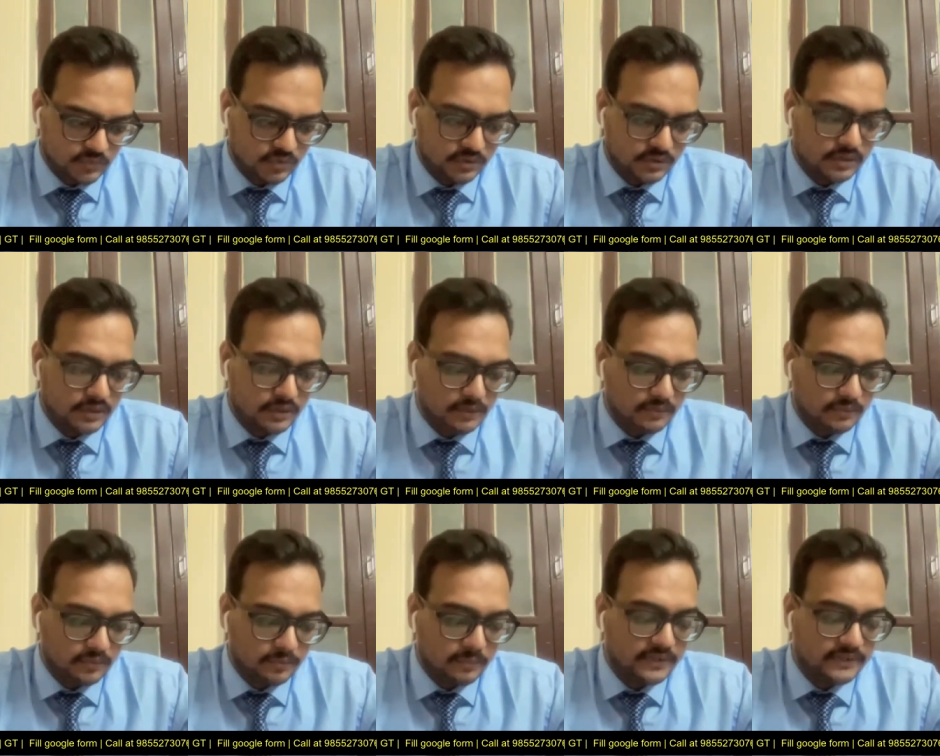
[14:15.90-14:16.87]
Uh,
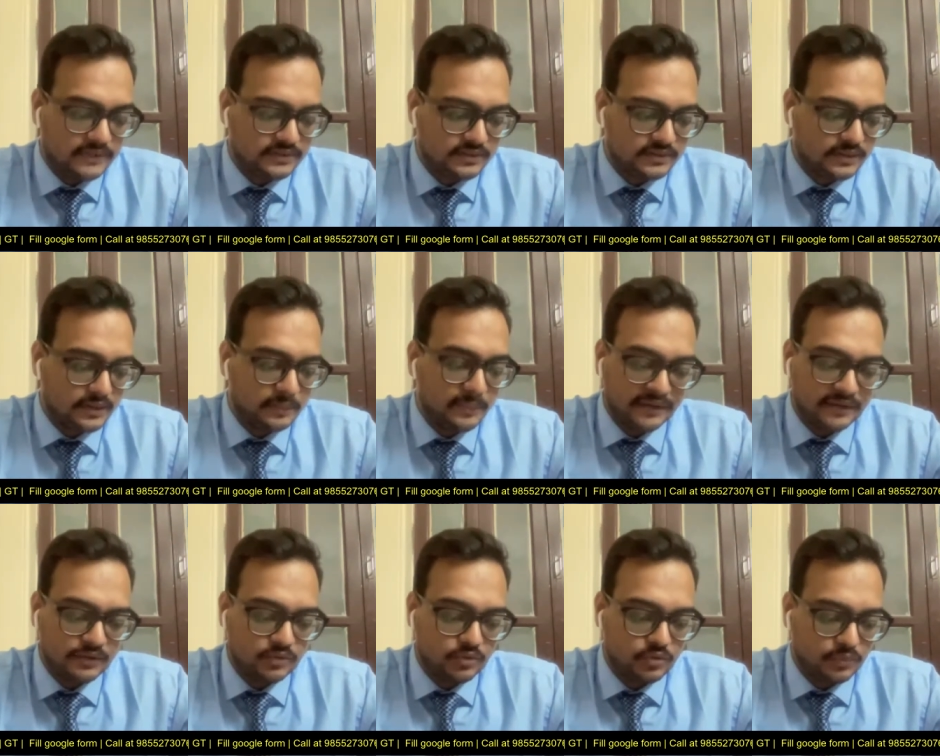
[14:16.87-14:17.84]
but sir, the in
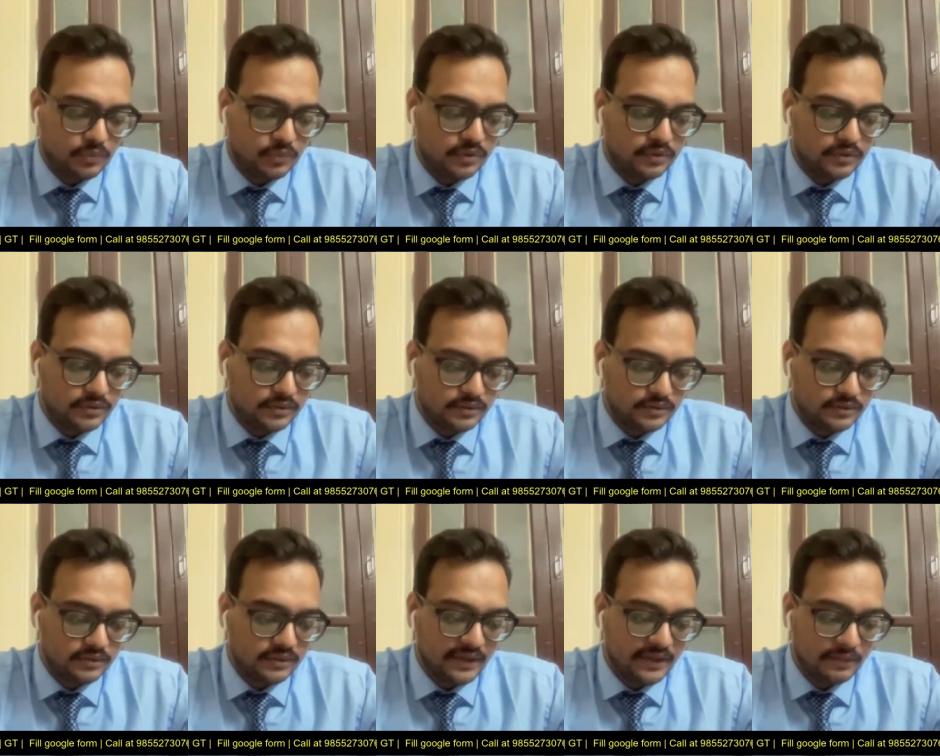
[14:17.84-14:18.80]
magnitude plot
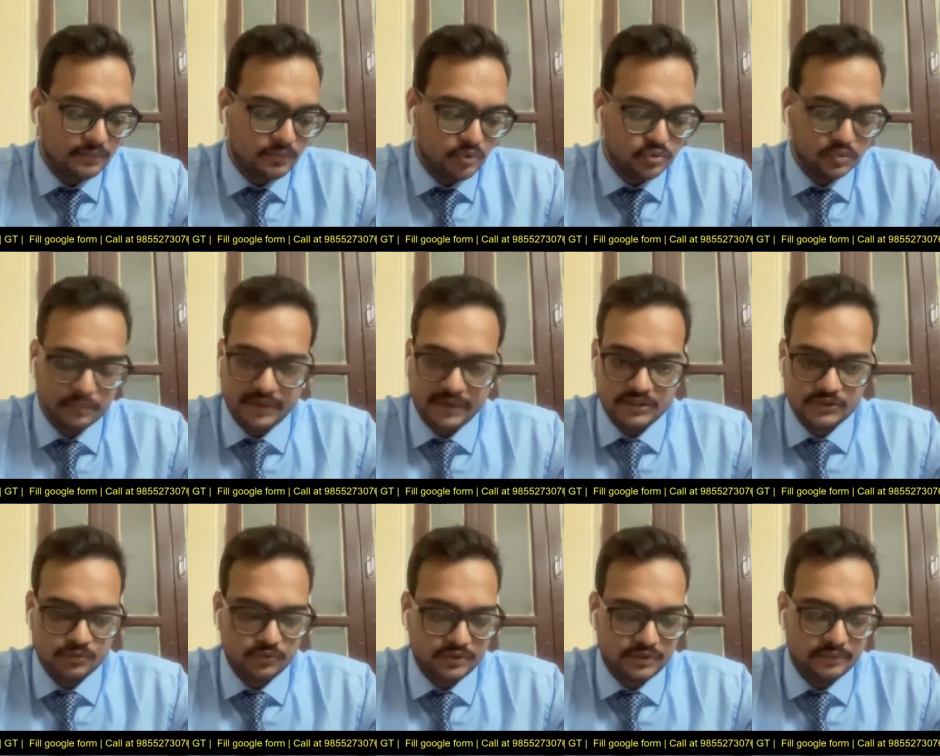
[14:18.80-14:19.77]
uh, they are both
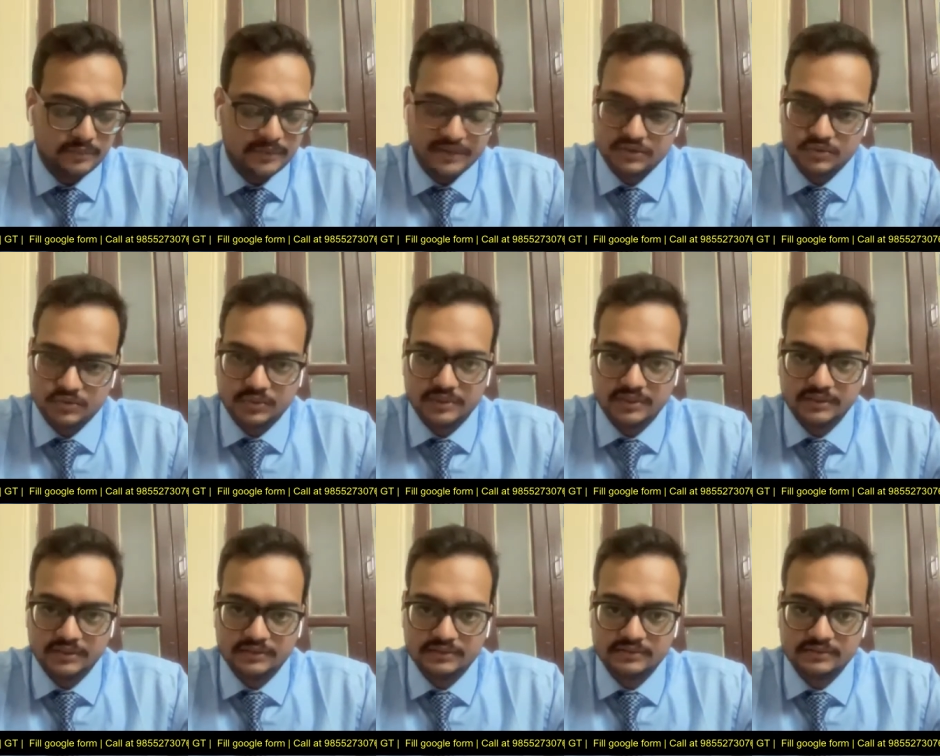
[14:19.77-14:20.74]
minus forty and minus twenty.
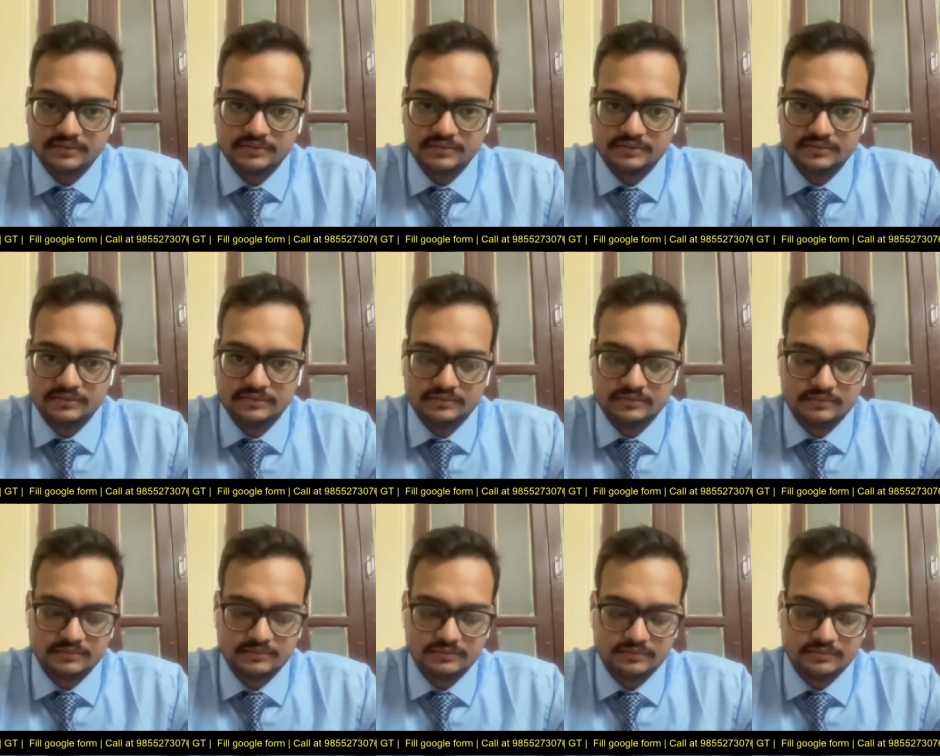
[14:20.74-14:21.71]

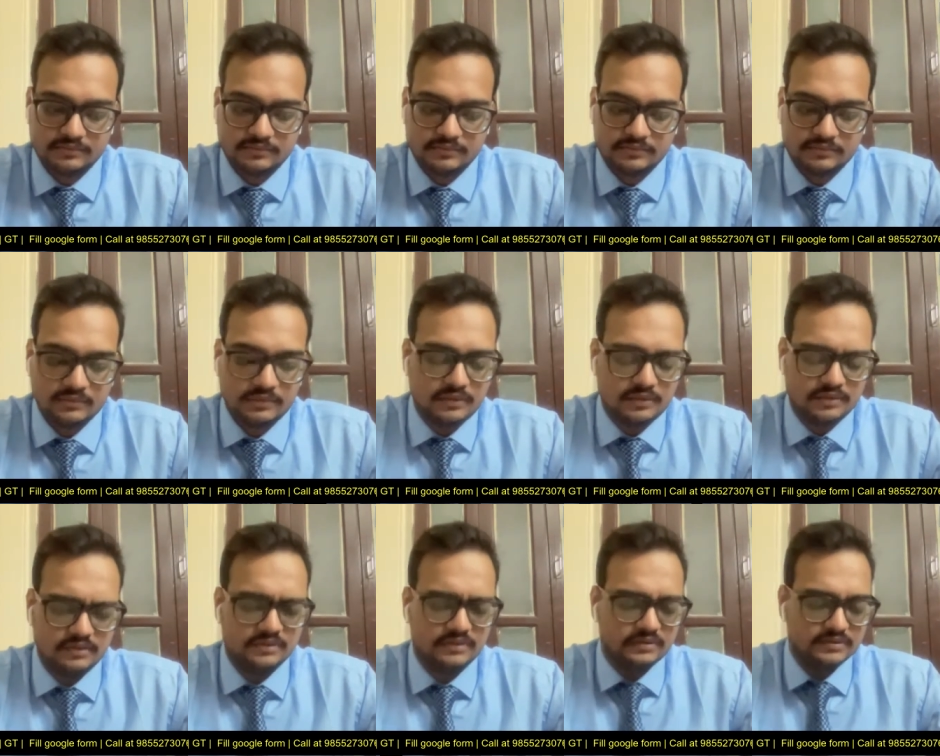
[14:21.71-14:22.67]

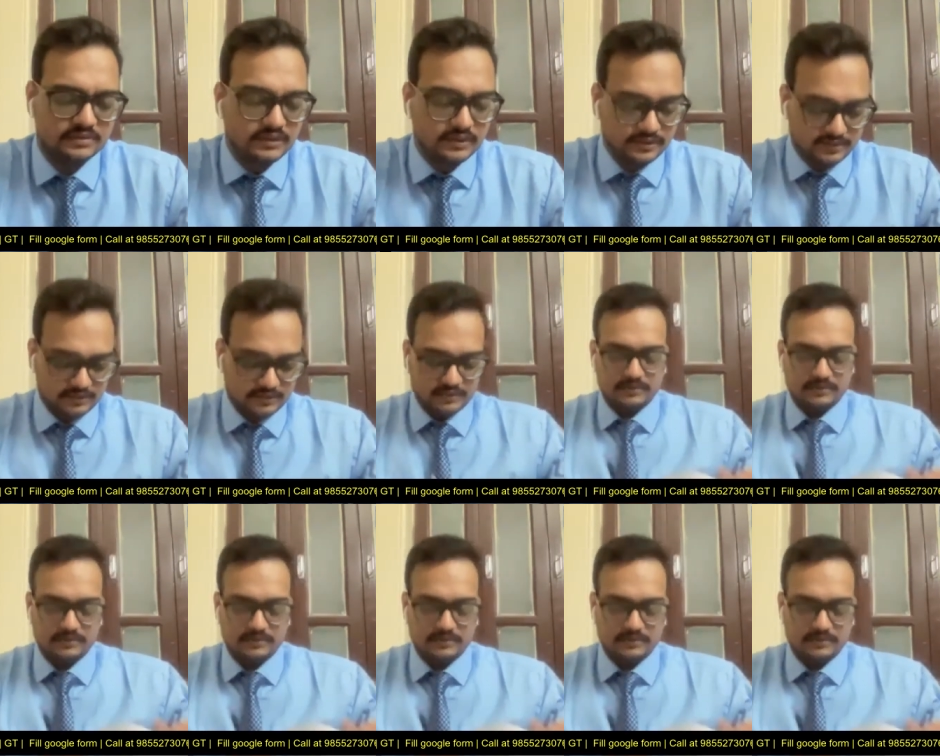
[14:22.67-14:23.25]
Mm-hmm. Uh, sir,